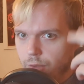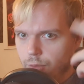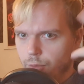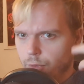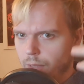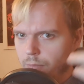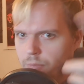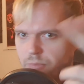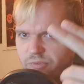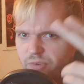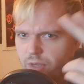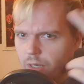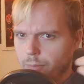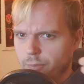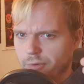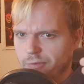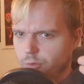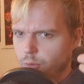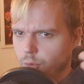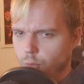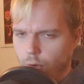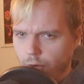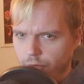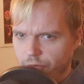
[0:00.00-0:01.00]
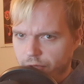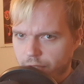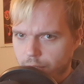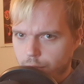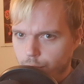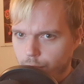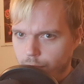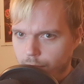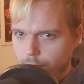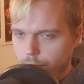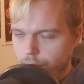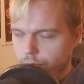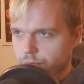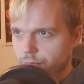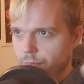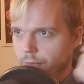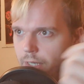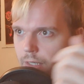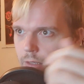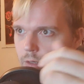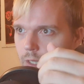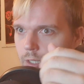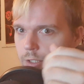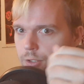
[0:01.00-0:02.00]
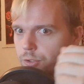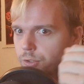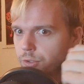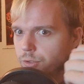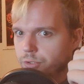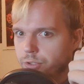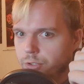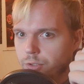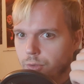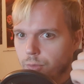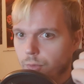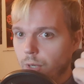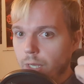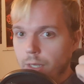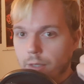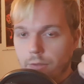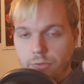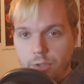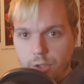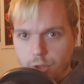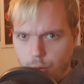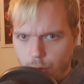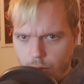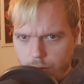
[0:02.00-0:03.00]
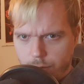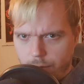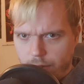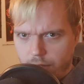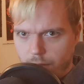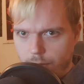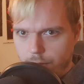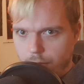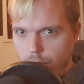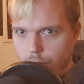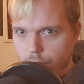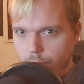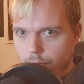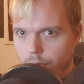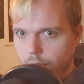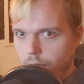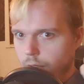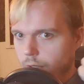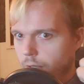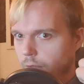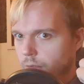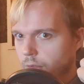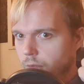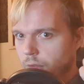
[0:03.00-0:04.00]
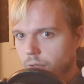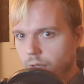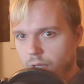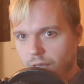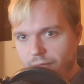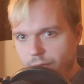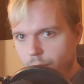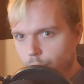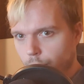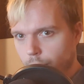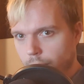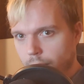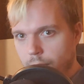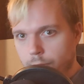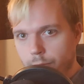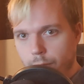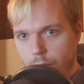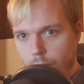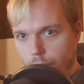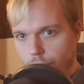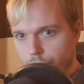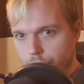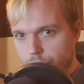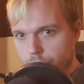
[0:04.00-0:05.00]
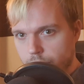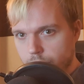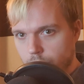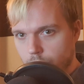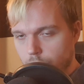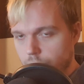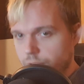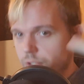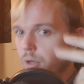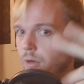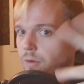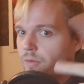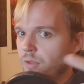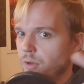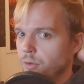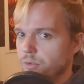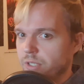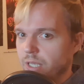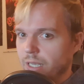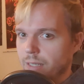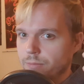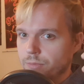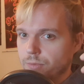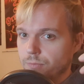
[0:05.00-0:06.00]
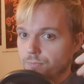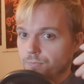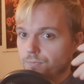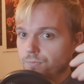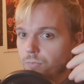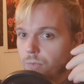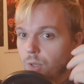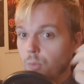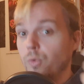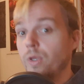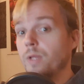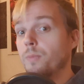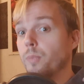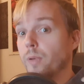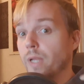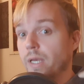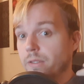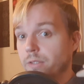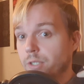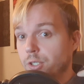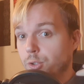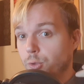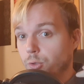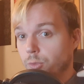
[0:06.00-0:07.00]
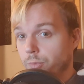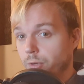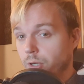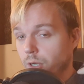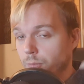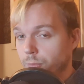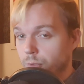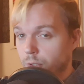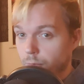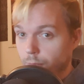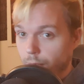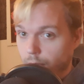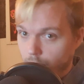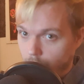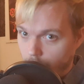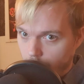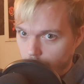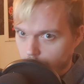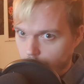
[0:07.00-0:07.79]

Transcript: video game developer for Quantic Dream, who's made Detroit Become Human, Heavy Rain, Beyond Two Souls, all of those games. And we had played Detroit Become Human